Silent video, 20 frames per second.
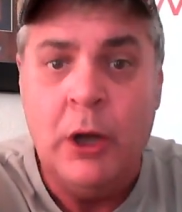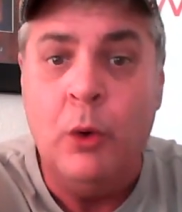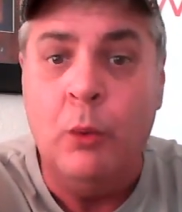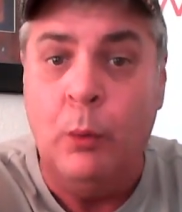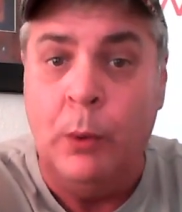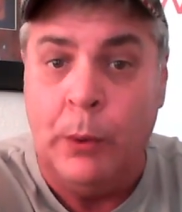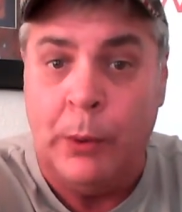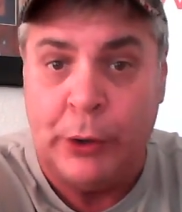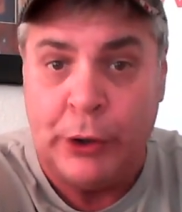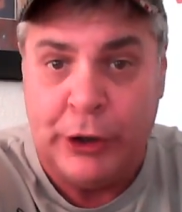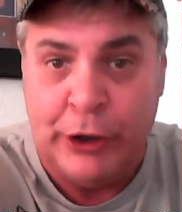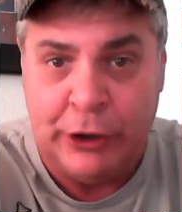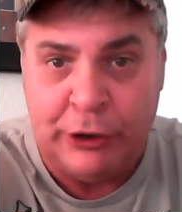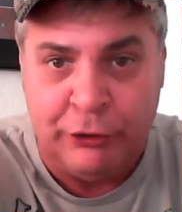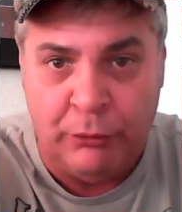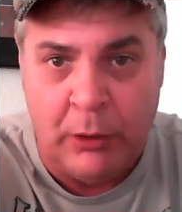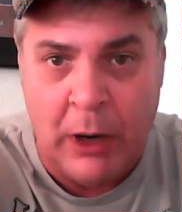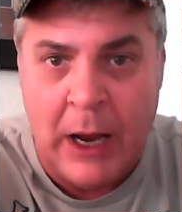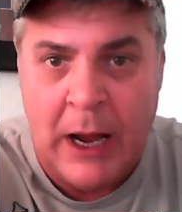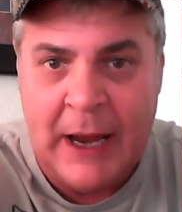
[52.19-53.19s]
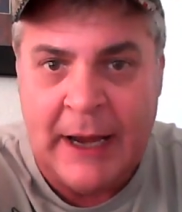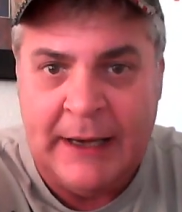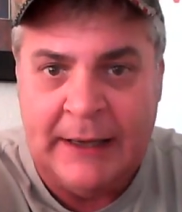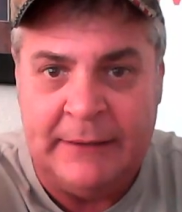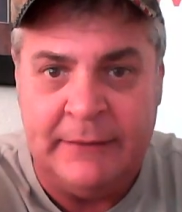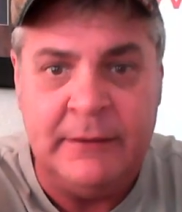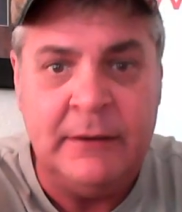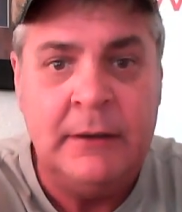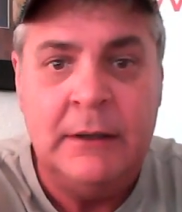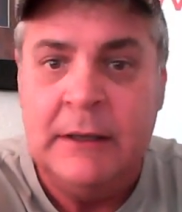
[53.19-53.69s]
We were going to
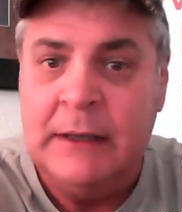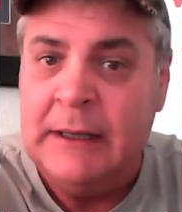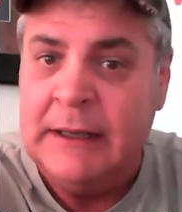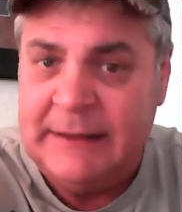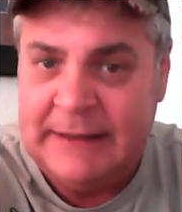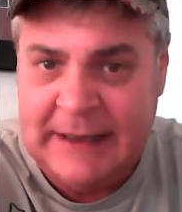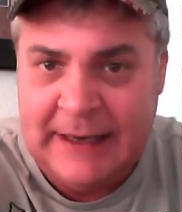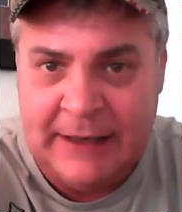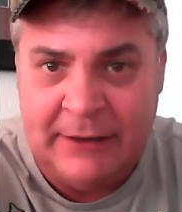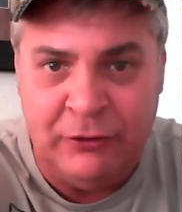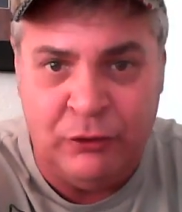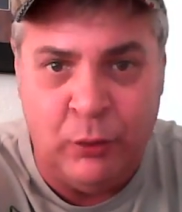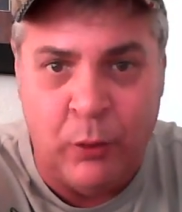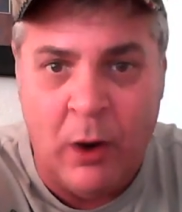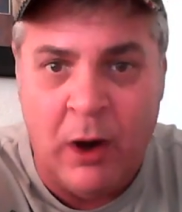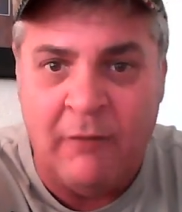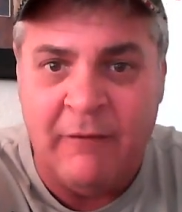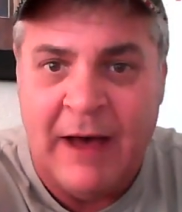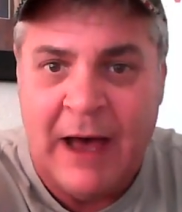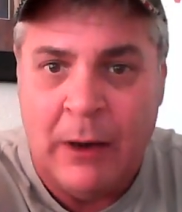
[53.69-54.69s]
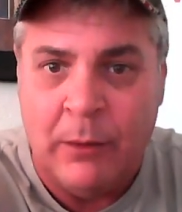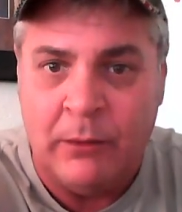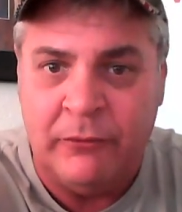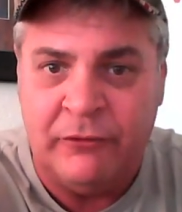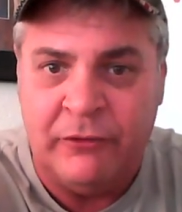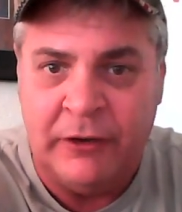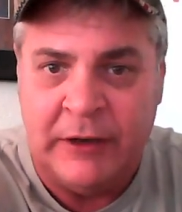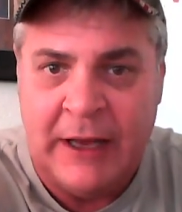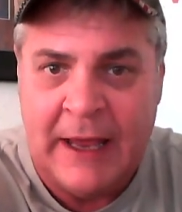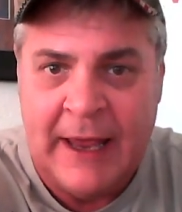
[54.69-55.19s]
grind 10, 12
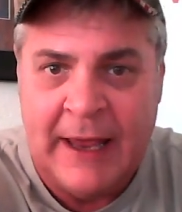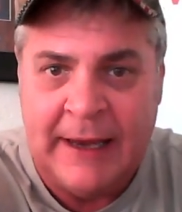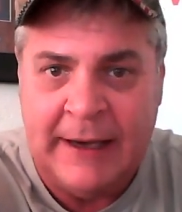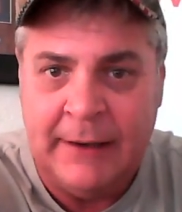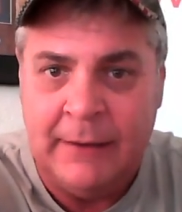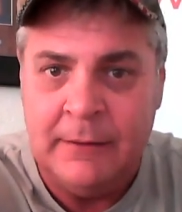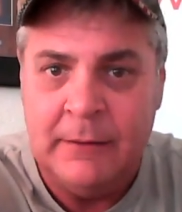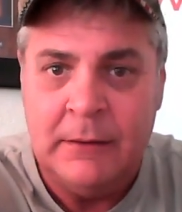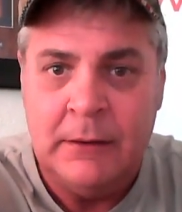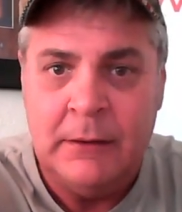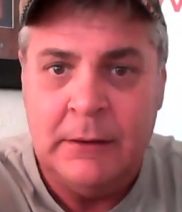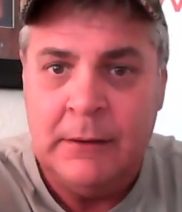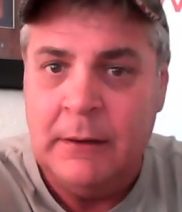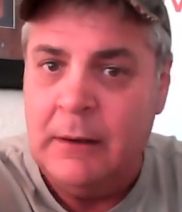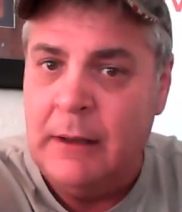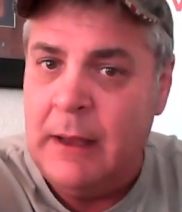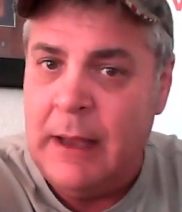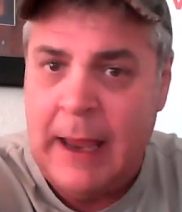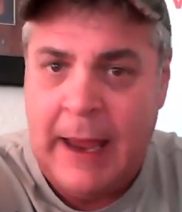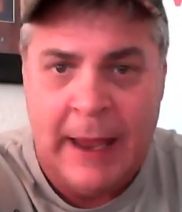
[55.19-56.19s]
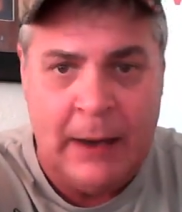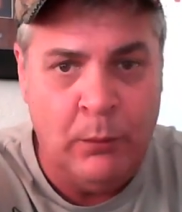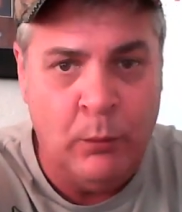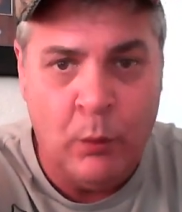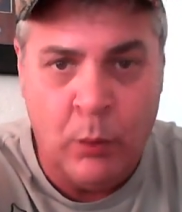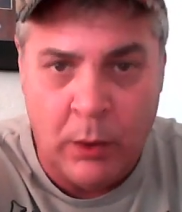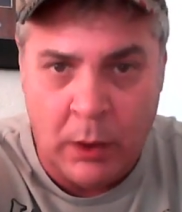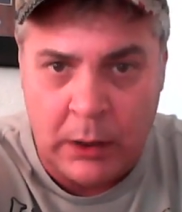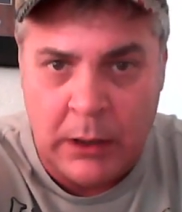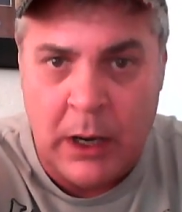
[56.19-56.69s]
hours a day and
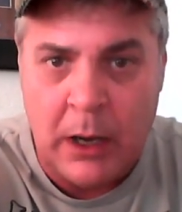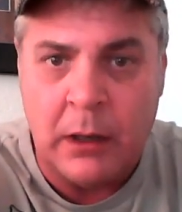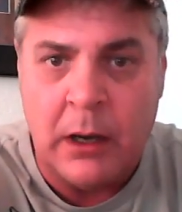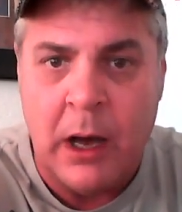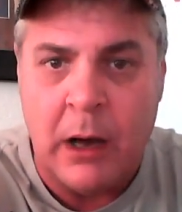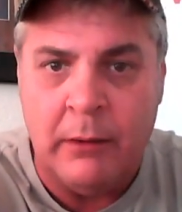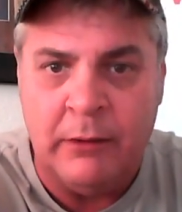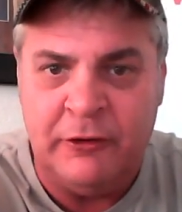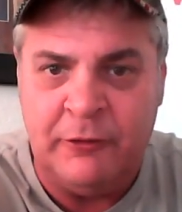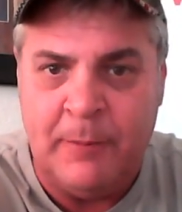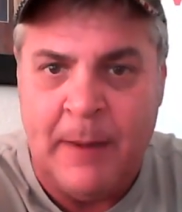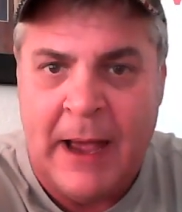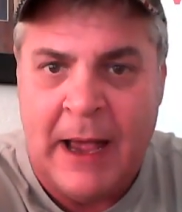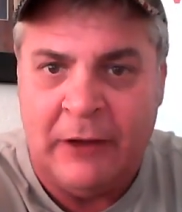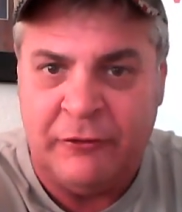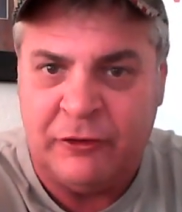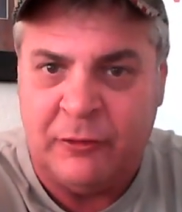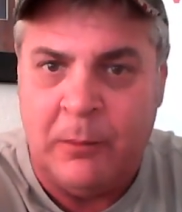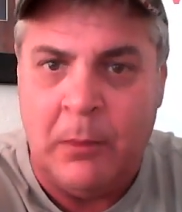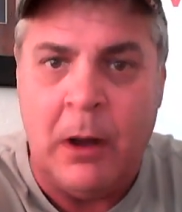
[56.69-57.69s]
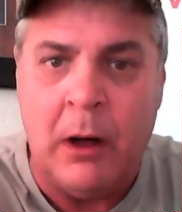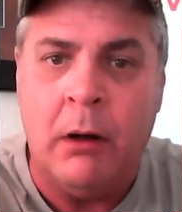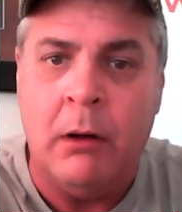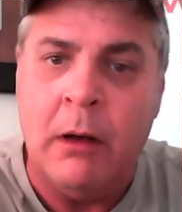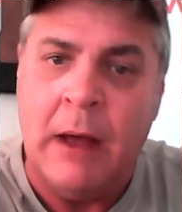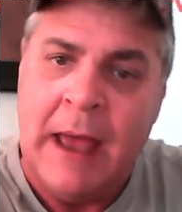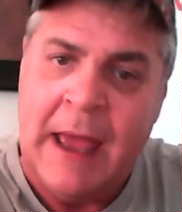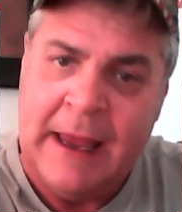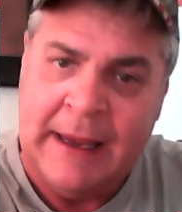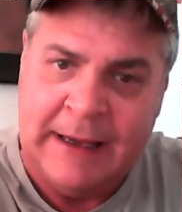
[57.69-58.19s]
work on college
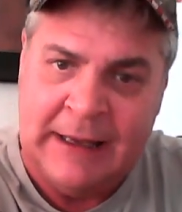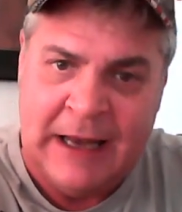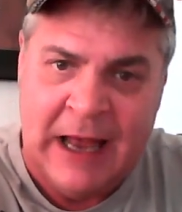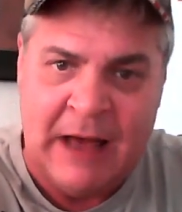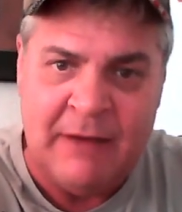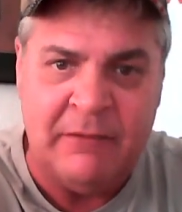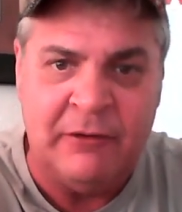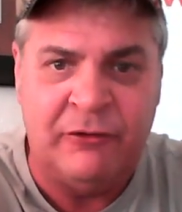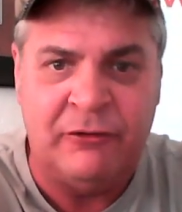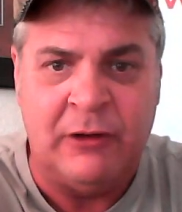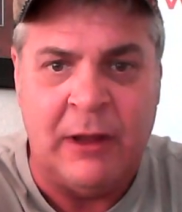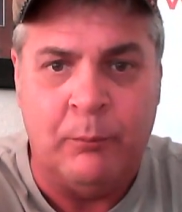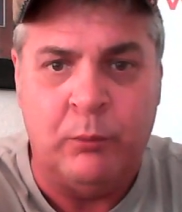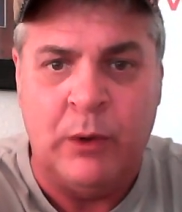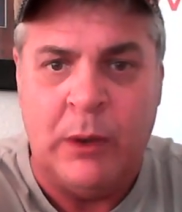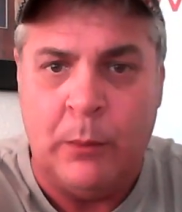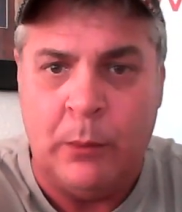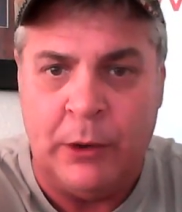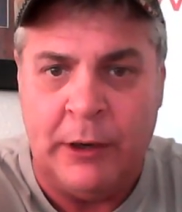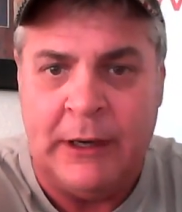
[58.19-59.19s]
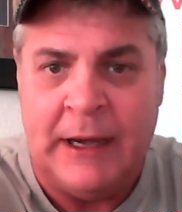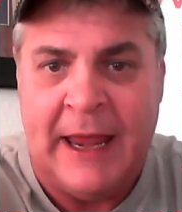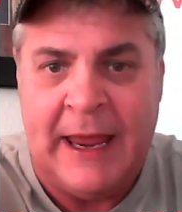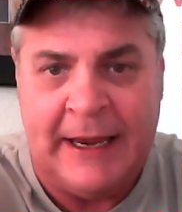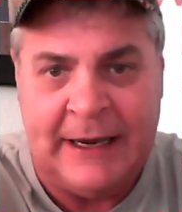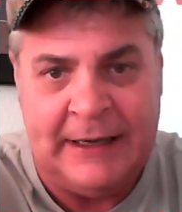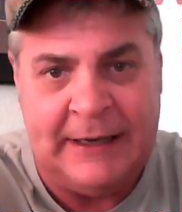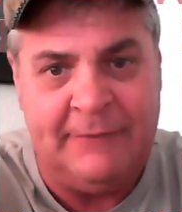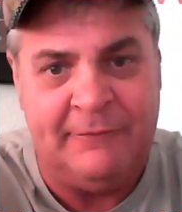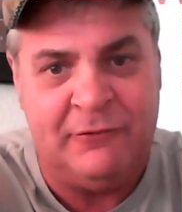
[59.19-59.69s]
basketball and get out of the slump. We were
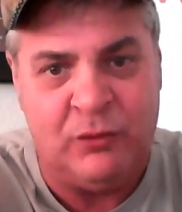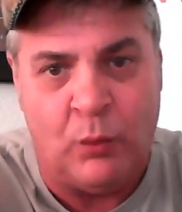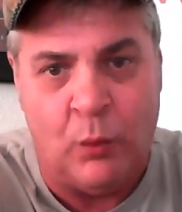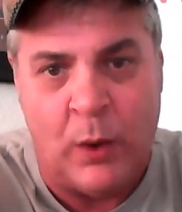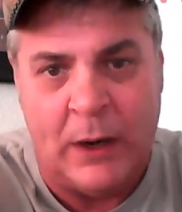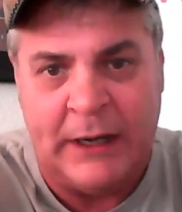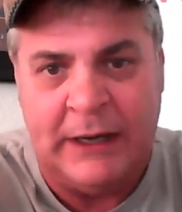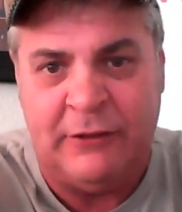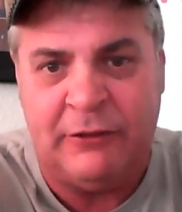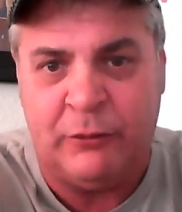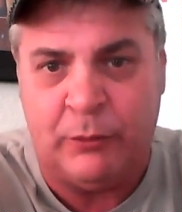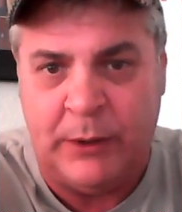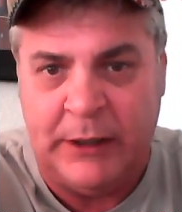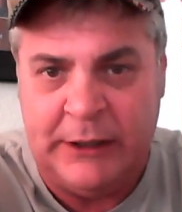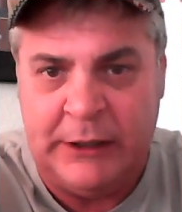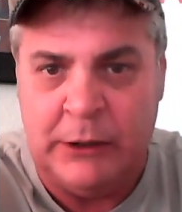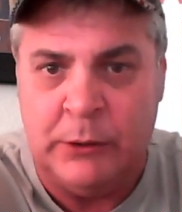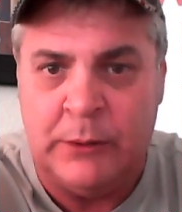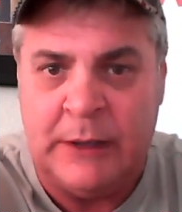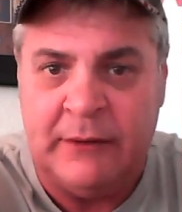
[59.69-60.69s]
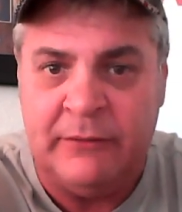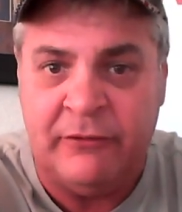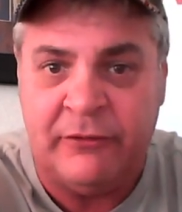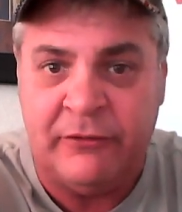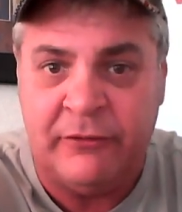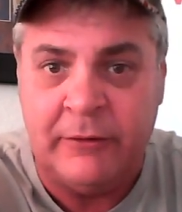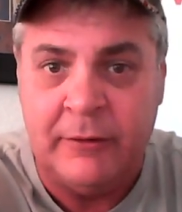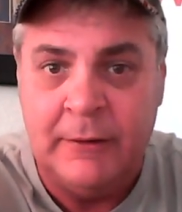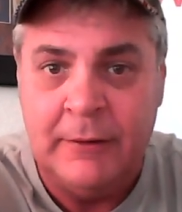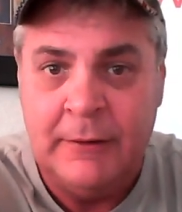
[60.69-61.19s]
negative 23
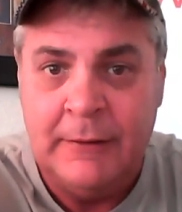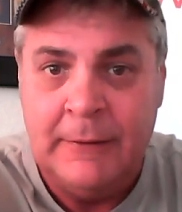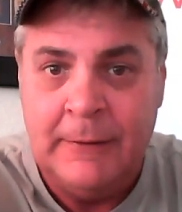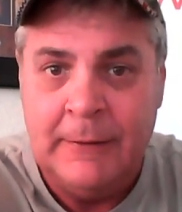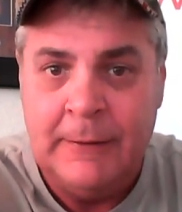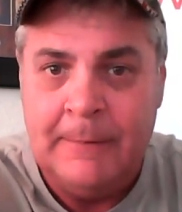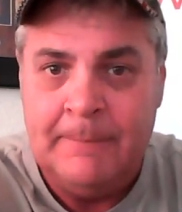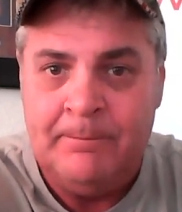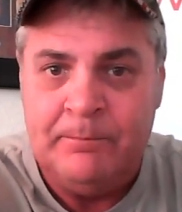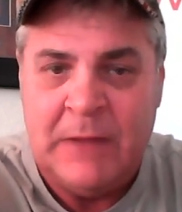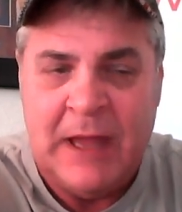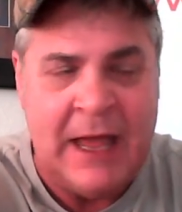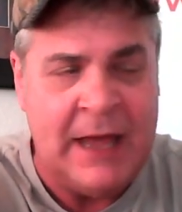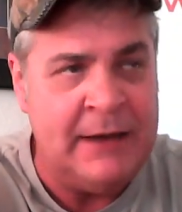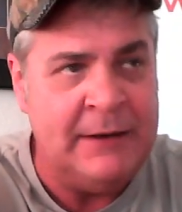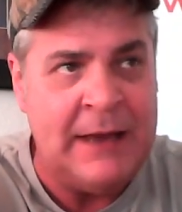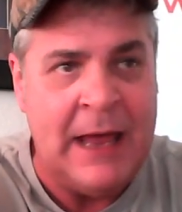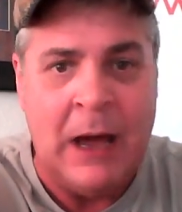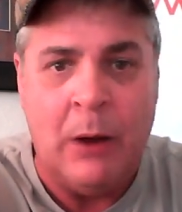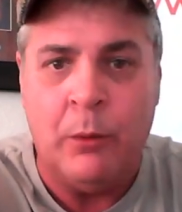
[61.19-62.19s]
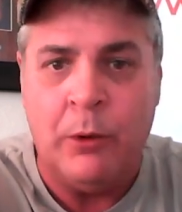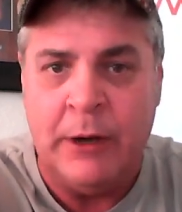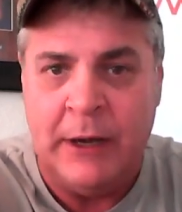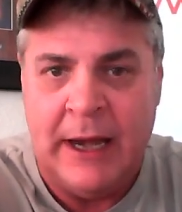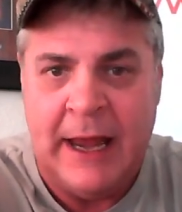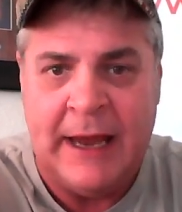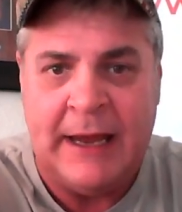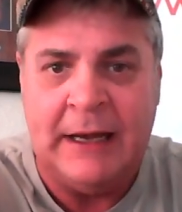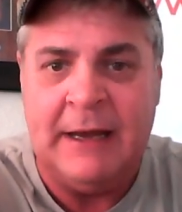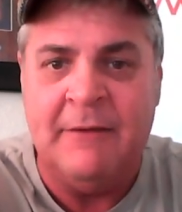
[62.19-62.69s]
units, and now we're
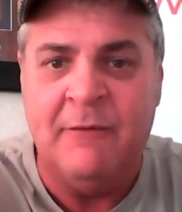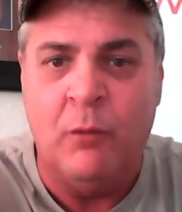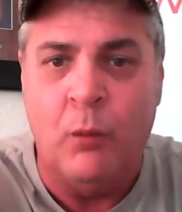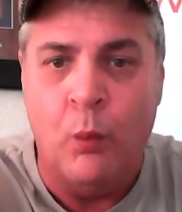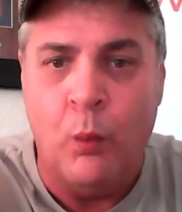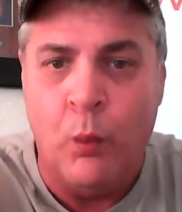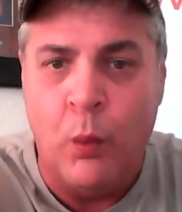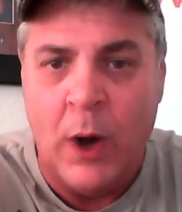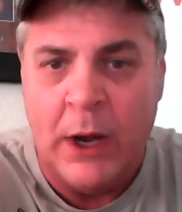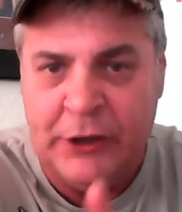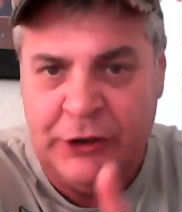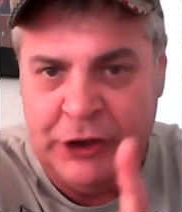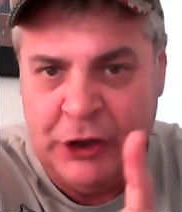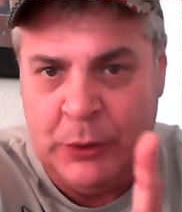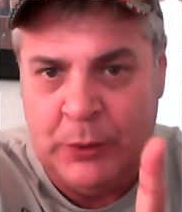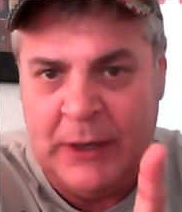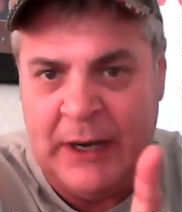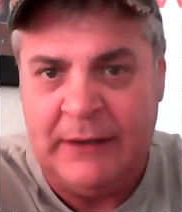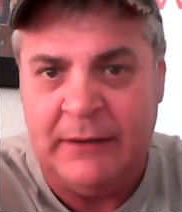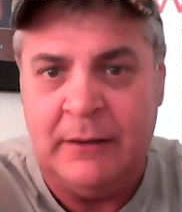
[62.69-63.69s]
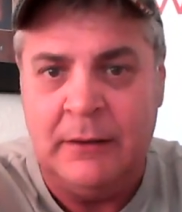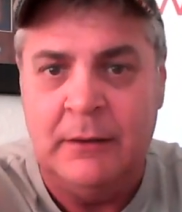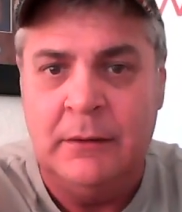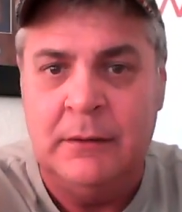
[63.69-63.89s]
negative one unit.